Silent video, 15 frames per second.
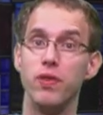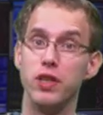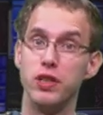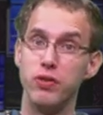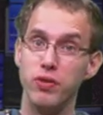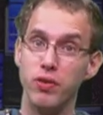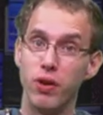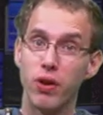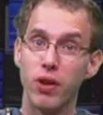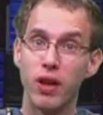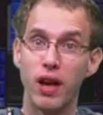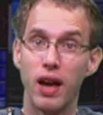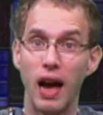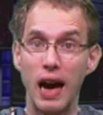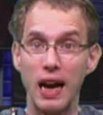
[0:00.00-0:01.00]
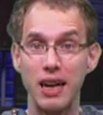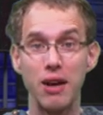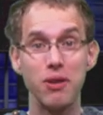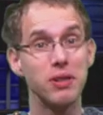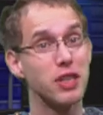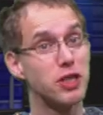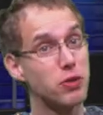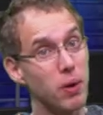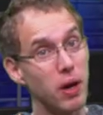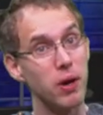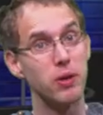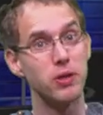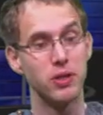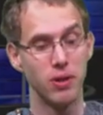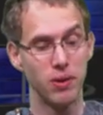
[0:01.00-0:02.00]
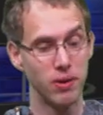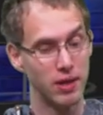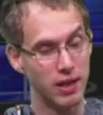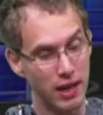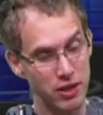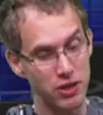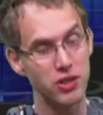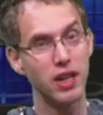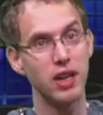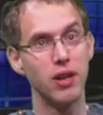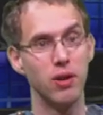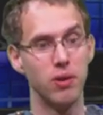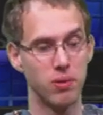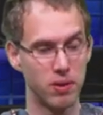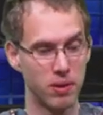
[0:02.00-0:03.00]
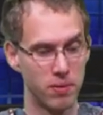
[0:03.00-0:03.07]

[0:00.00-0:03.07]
which we will encounter as well. So let us take a look.